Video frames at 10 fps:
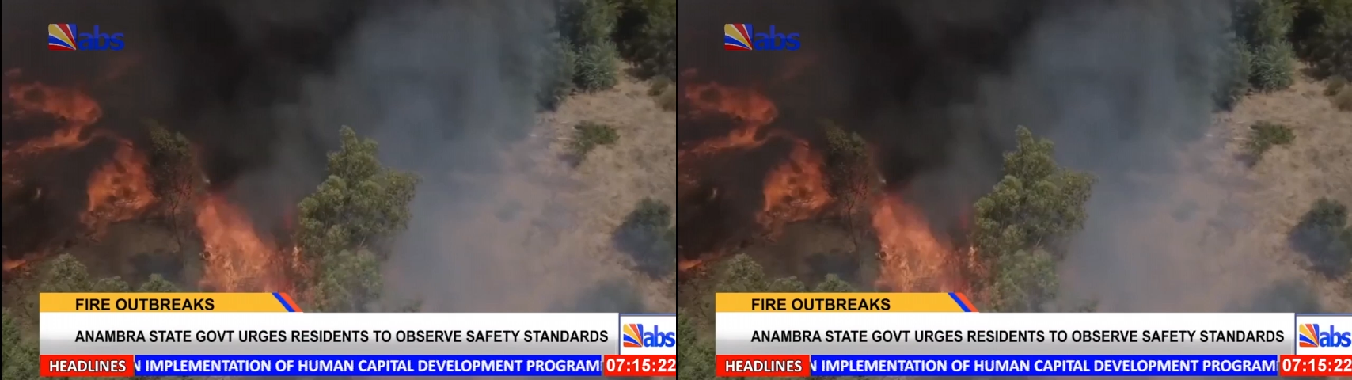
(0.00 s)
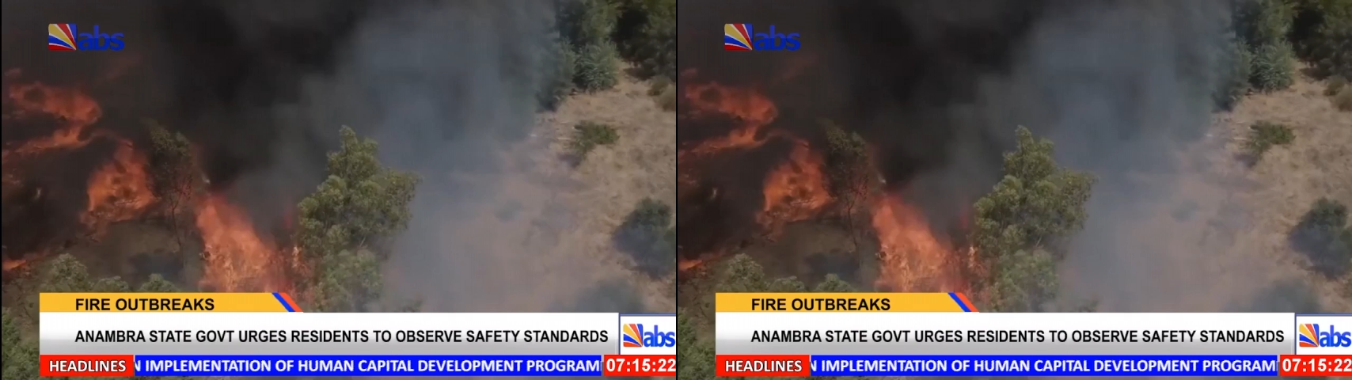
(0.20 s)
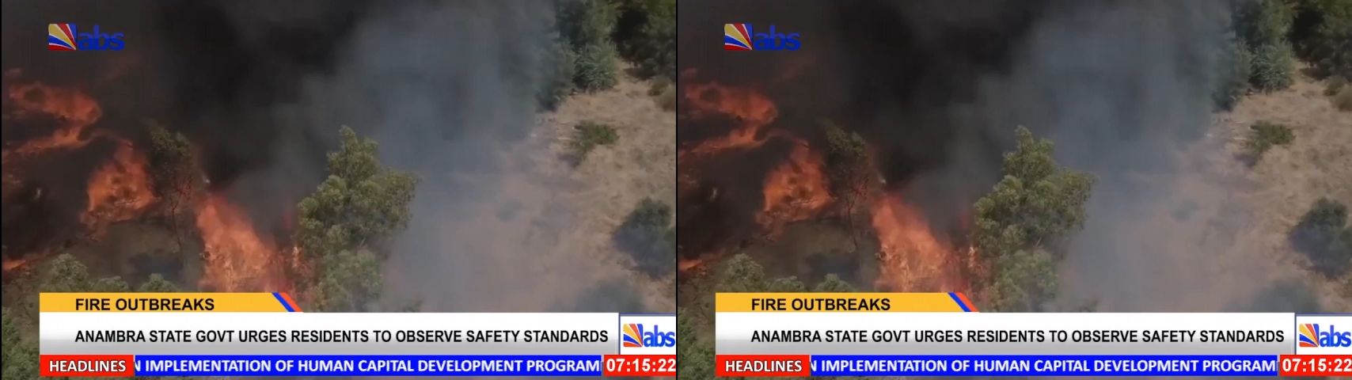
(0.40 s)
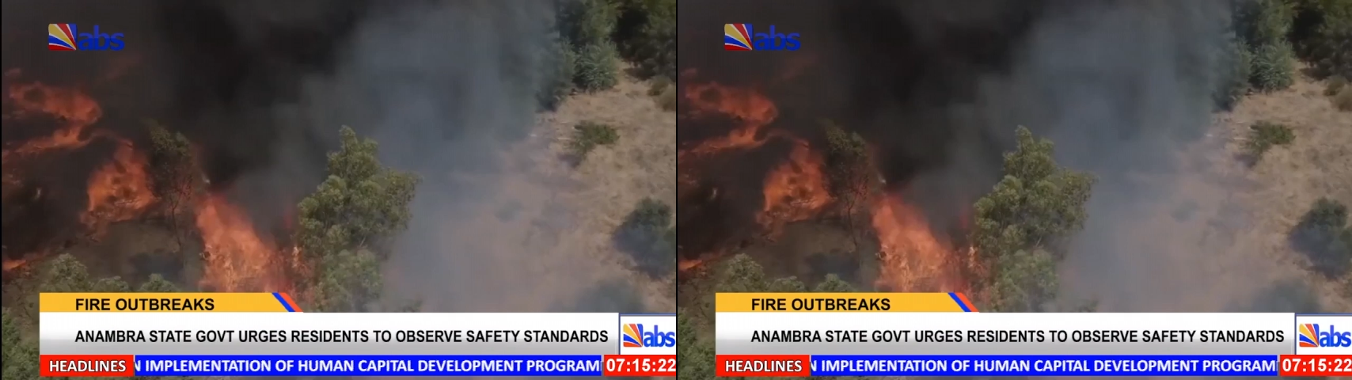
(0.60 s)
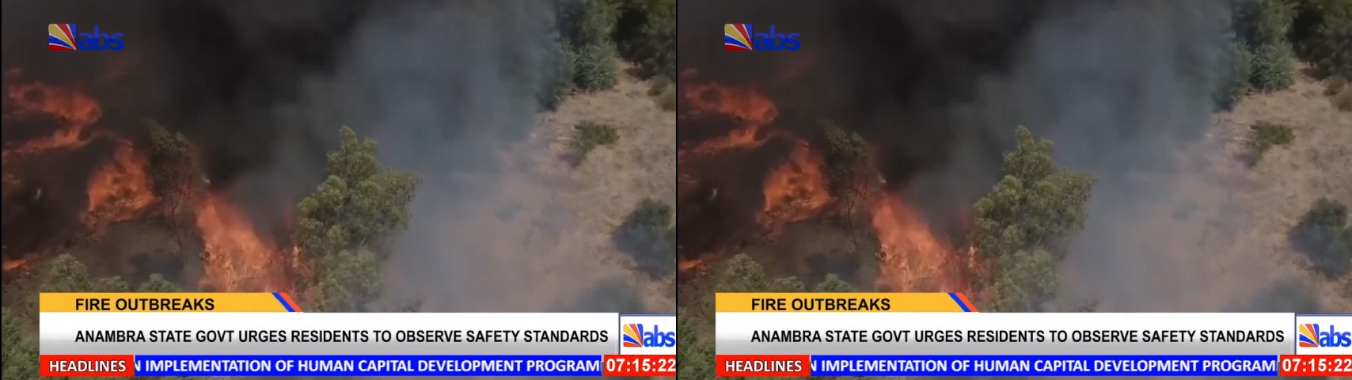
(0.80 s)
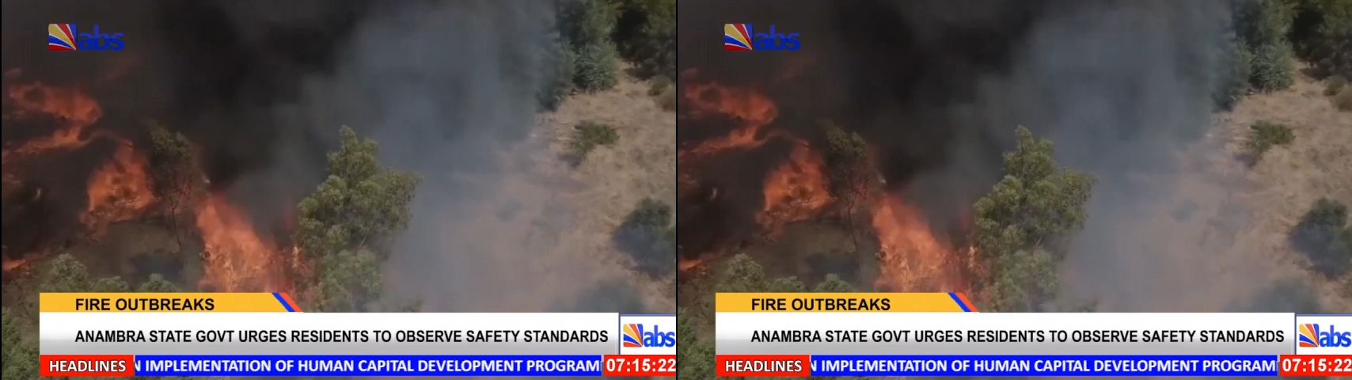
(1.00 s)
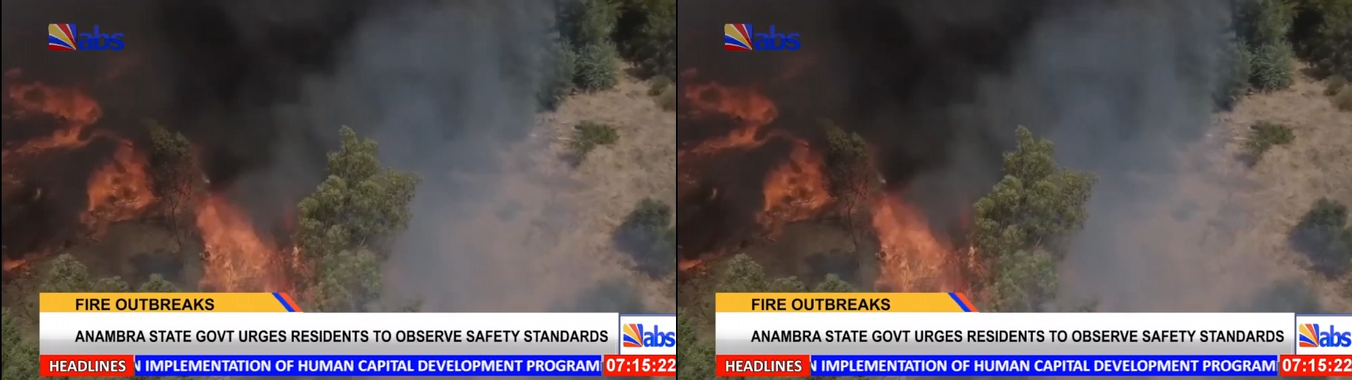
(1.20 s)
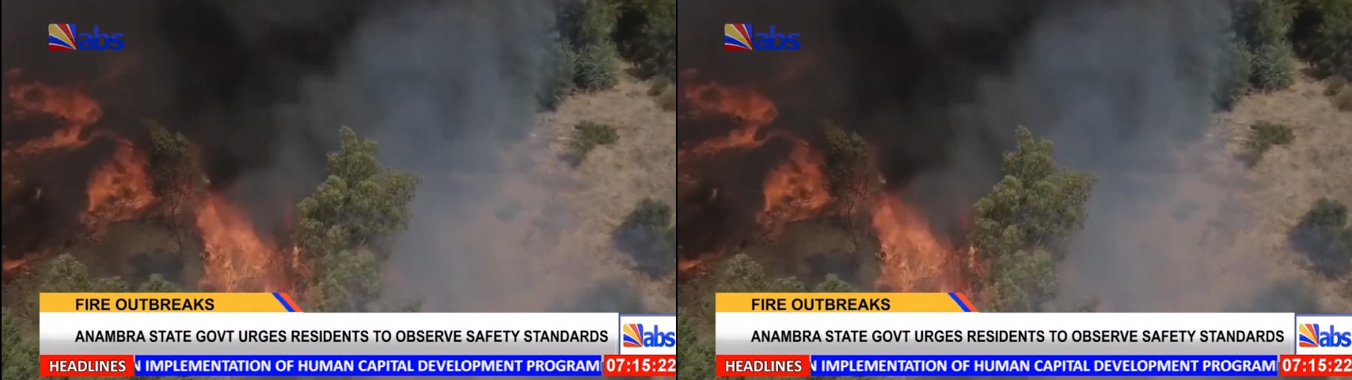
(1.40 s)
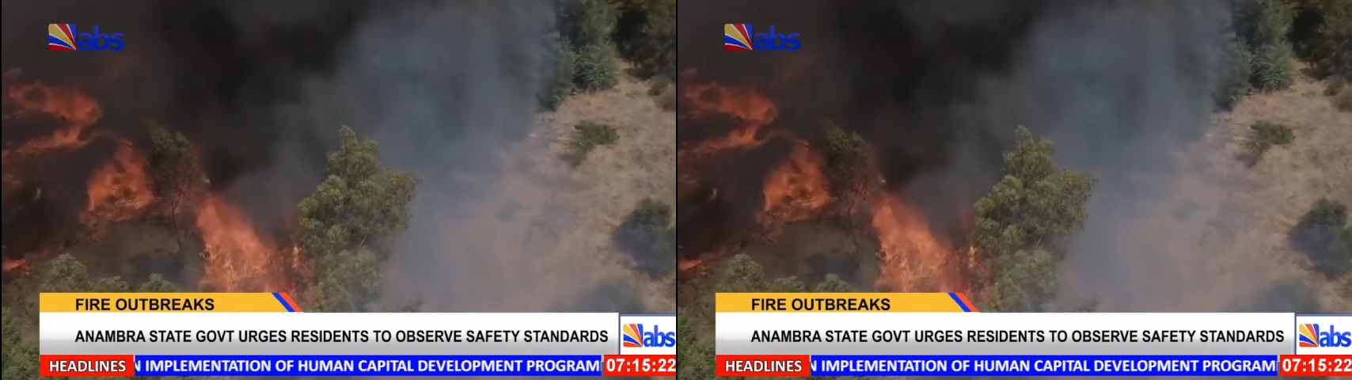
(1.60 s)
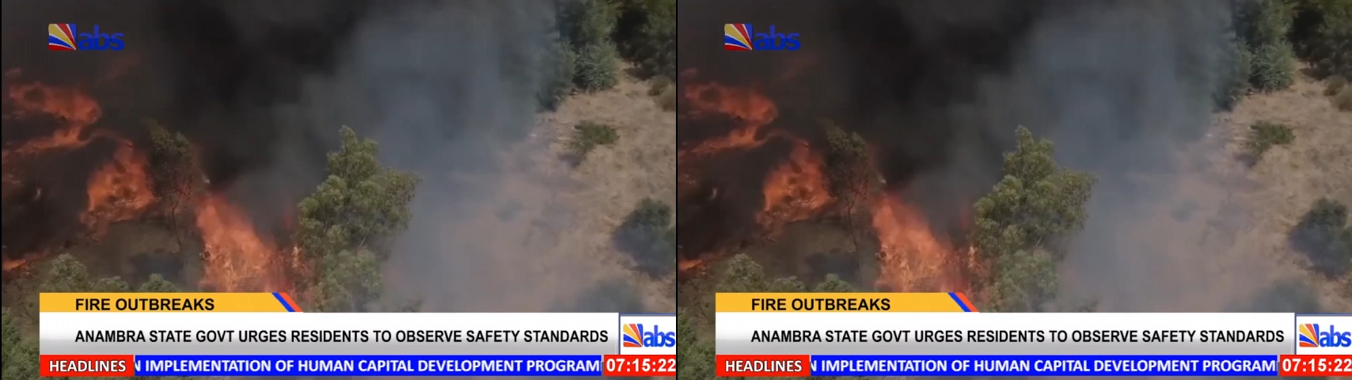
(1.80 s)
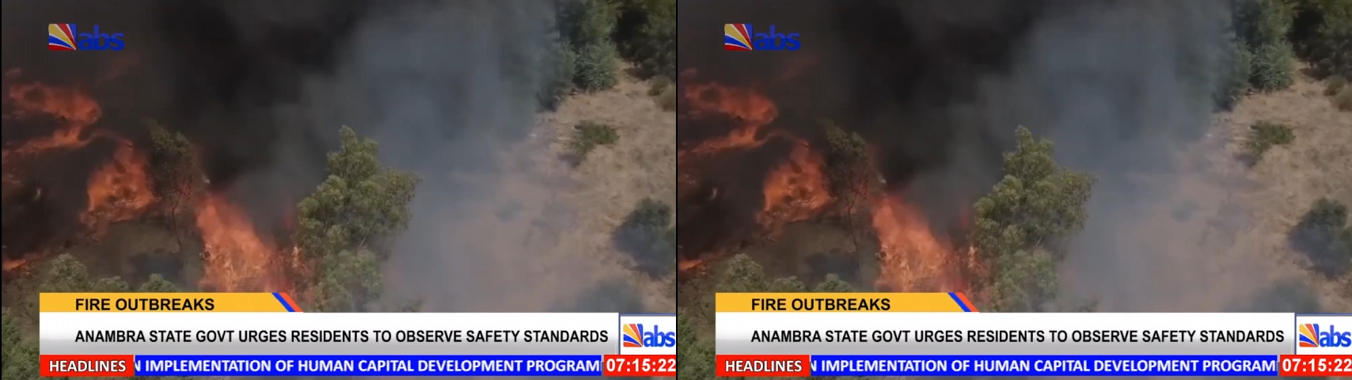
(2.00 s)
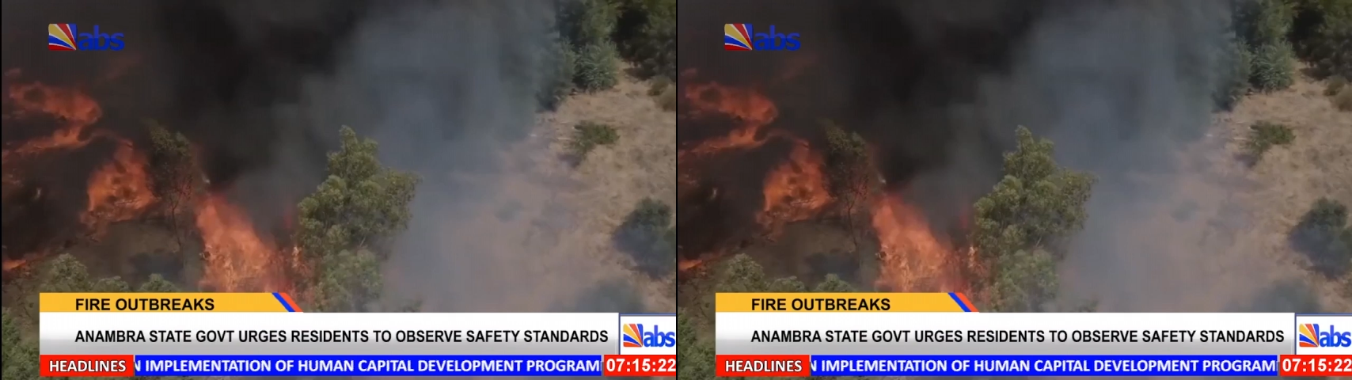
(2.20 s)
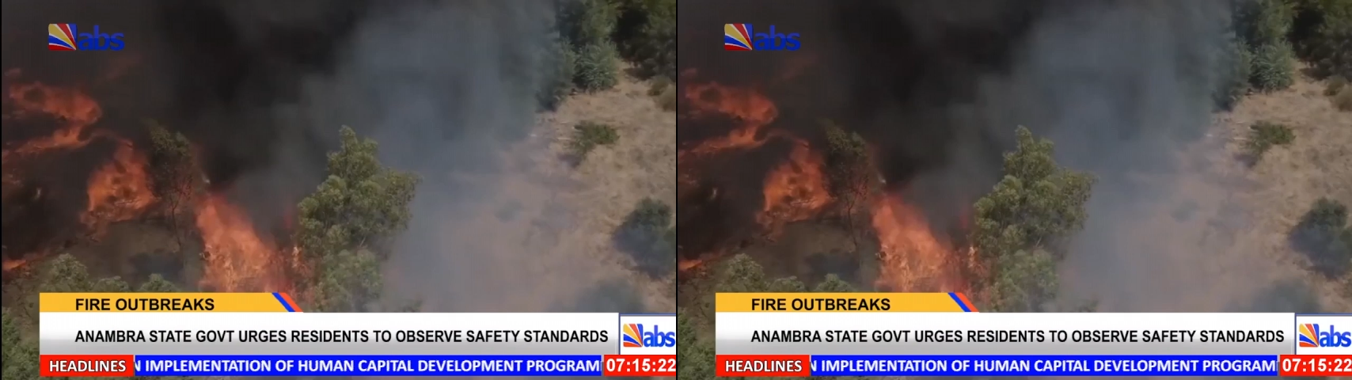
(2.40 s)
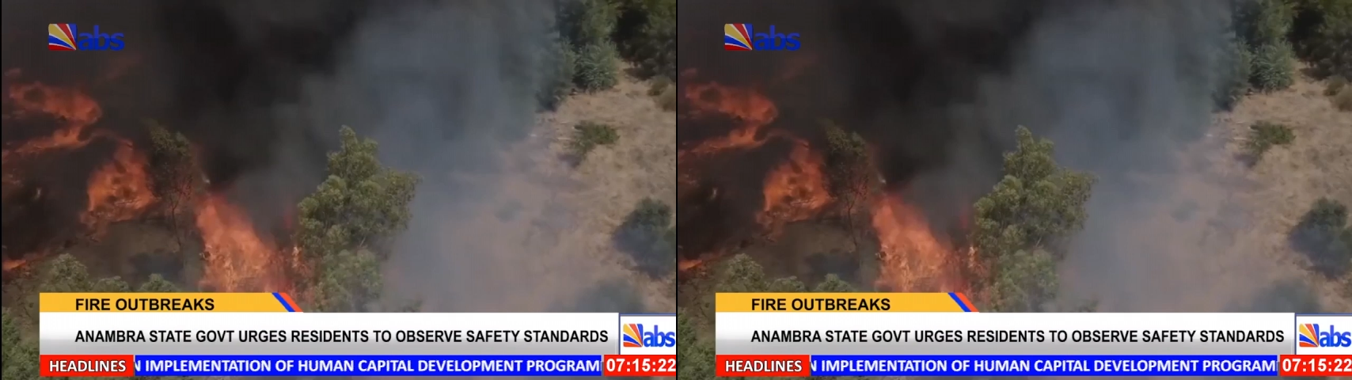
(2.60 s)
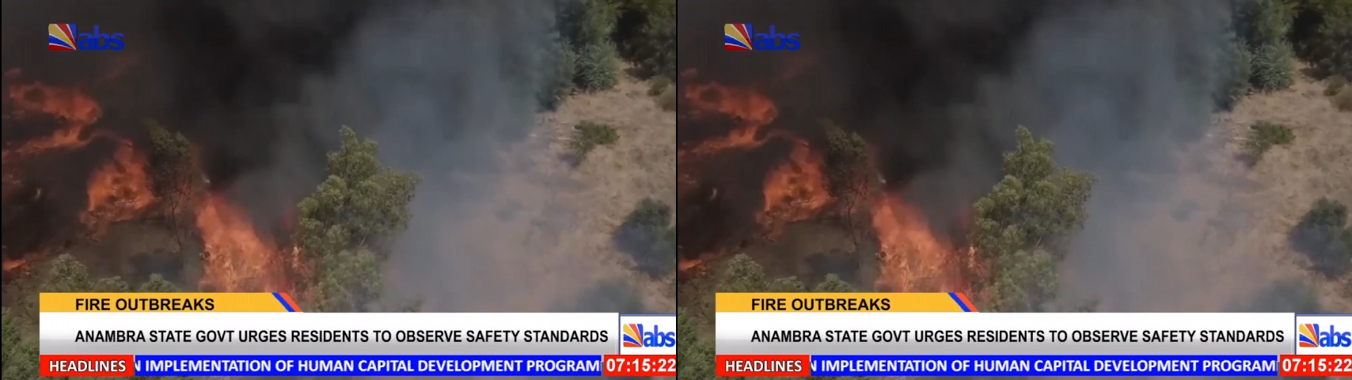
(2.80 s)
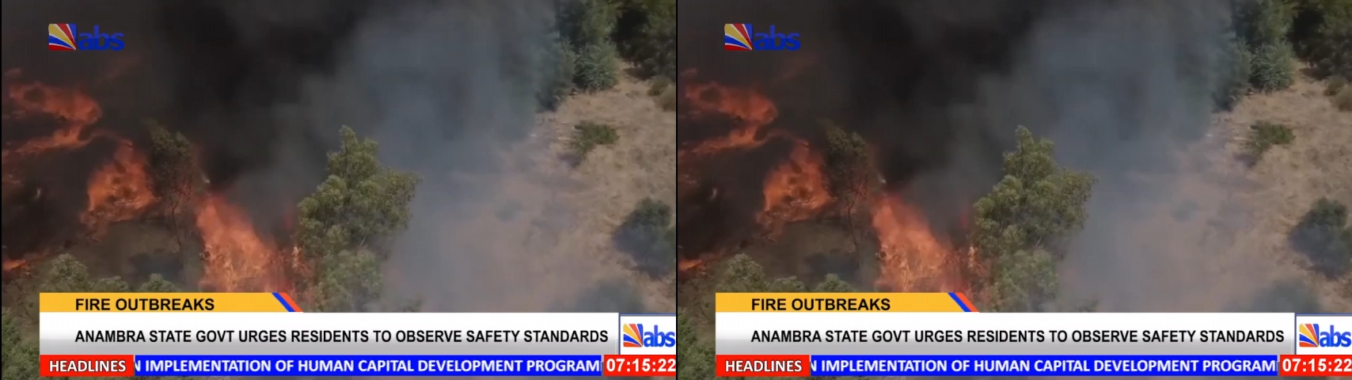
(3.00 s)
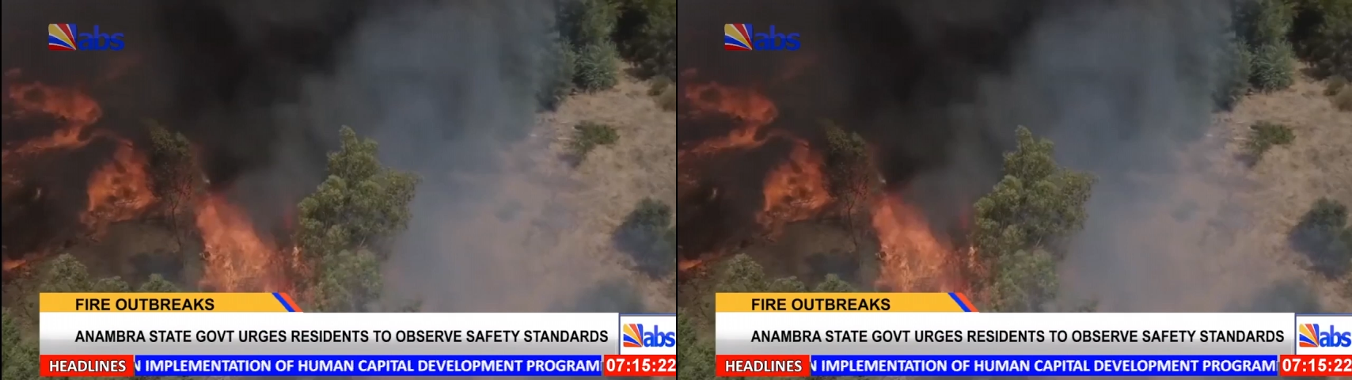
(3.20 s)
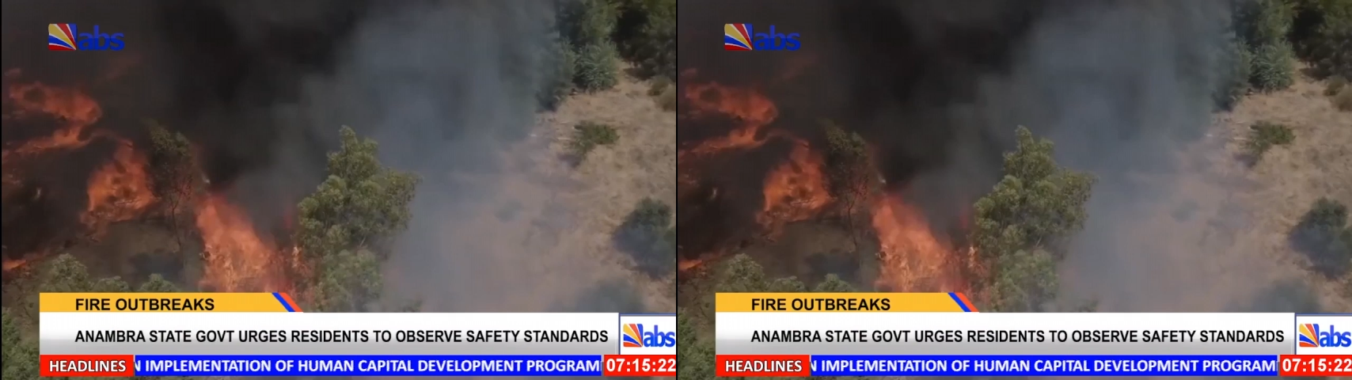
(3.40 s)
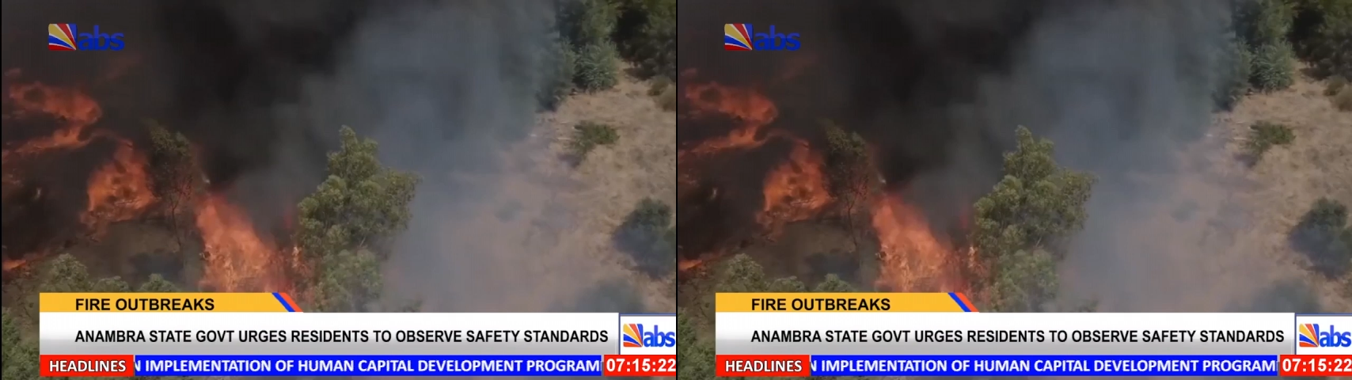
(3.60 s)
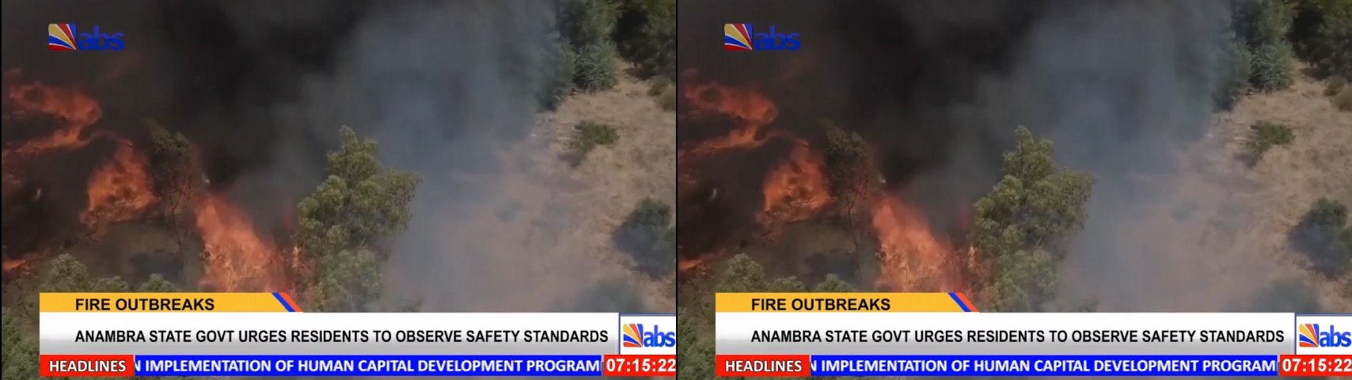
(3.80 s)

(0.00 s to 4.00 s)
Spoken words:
Nobody's mouth can be seen.